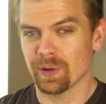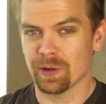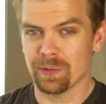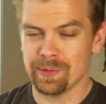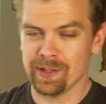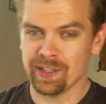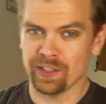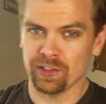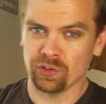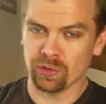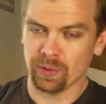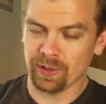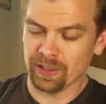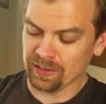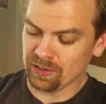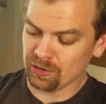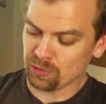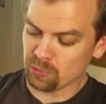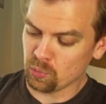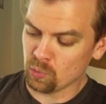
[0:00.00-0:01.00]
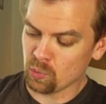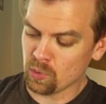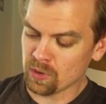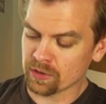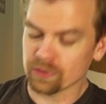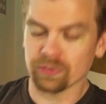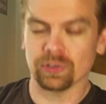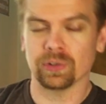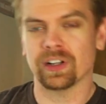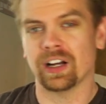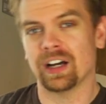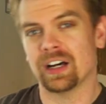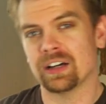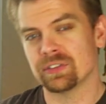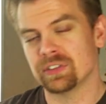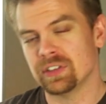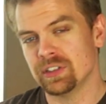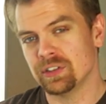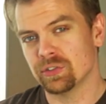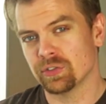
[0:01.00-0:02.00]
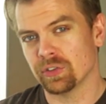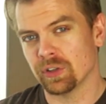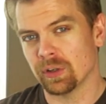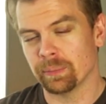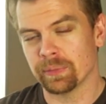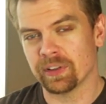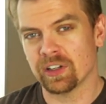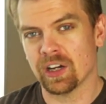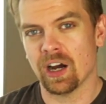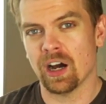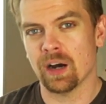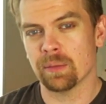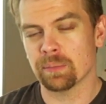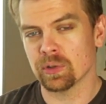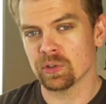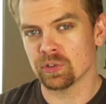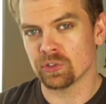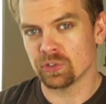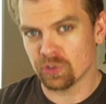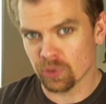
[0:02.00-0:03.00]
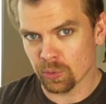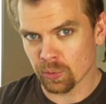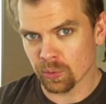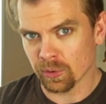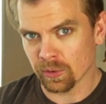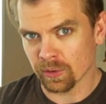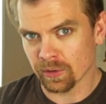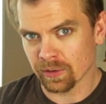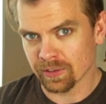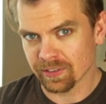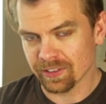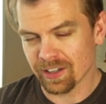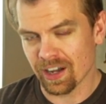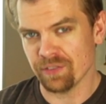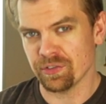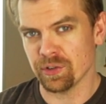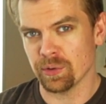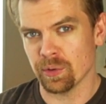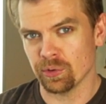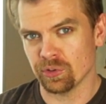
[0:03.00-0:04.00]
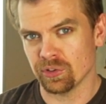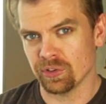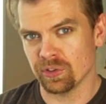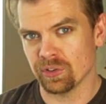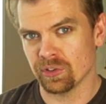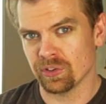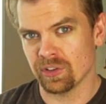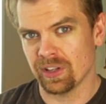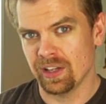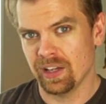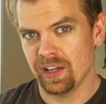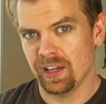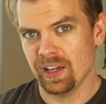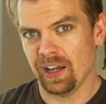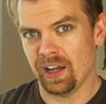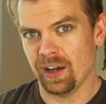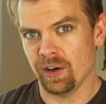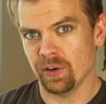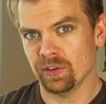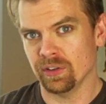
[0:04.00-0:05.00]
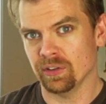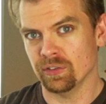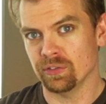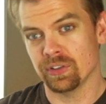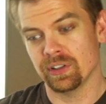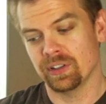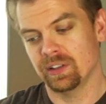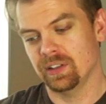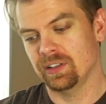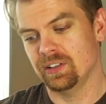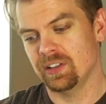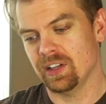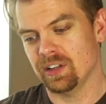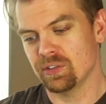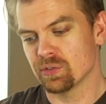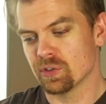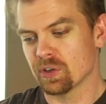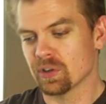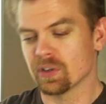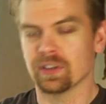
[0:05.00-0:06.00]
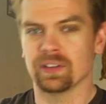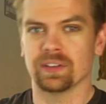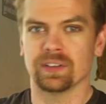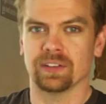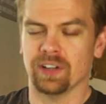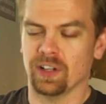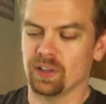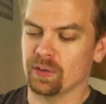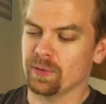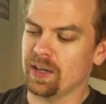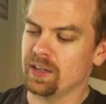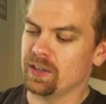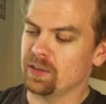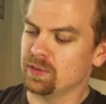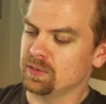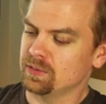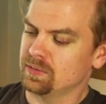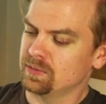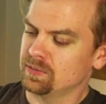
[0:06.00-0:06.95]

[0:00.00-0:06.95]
we're going to be enjoying this wonderful coffee from Copper Door Coffee Roasters out of Denver, Colorado.